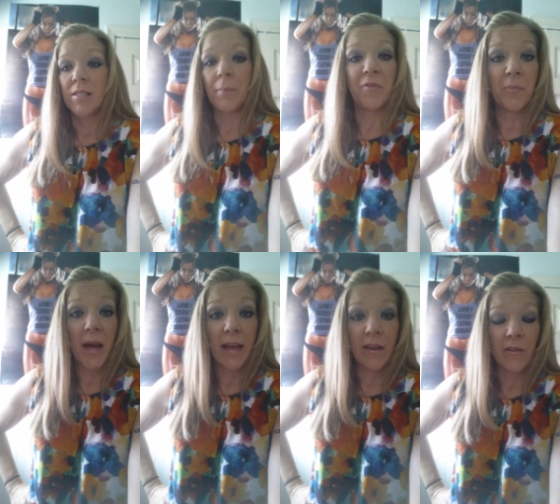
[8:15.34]
some of
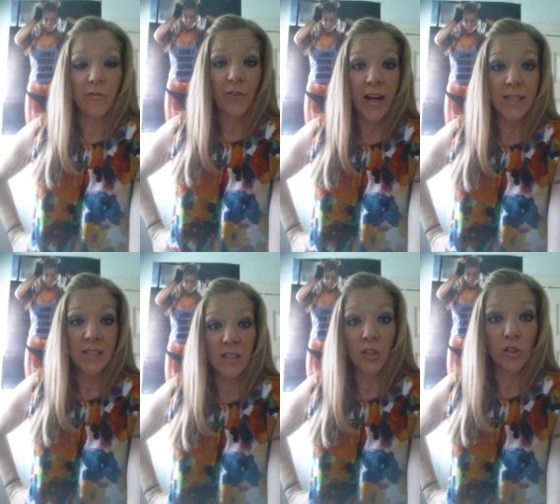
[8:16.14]
my
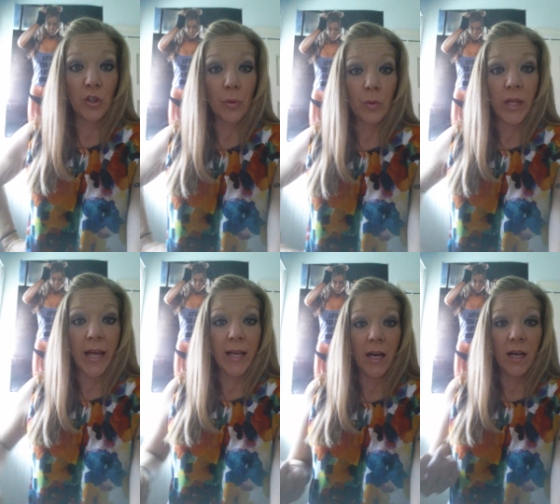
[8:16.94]
friends, they'll do
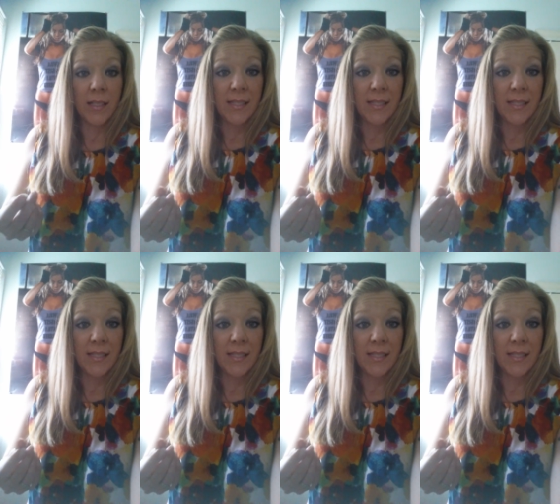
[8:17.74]
like a uh,